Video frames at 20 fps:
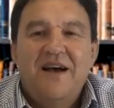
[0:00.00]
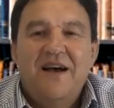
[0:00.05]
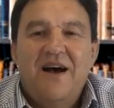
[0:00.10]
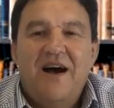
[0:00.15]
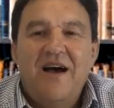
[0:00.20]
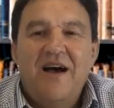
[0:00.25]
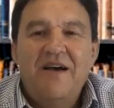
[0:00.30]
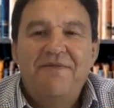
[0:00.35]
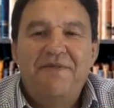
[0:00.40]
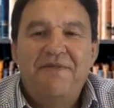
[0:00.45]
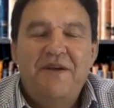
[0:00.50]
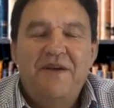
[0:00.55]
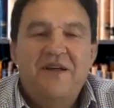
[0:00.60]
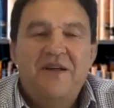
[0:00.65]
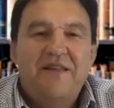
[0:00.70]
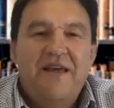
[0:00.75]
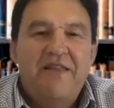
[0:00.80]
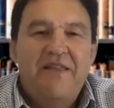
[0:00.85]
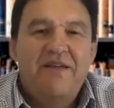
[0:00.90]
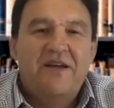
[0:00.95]

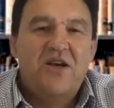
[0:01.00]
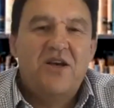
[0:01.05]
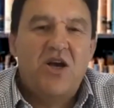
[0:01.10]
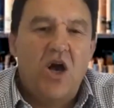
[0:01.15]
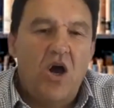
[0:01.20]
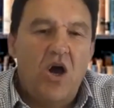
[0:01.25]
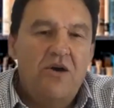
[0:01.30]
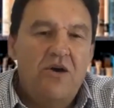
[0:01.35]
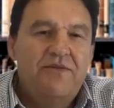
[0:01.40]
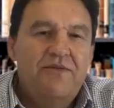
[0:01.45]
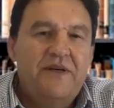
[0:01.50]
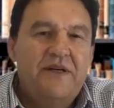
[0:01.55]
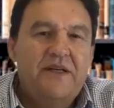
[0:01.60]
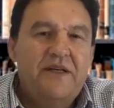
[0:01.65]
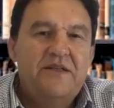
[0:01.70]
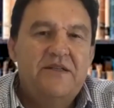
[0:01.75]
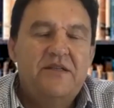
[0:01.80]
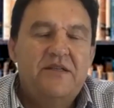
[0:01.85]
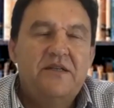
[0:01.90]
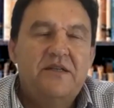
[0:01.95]
the
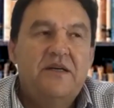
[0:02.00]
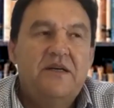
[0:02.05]
COVID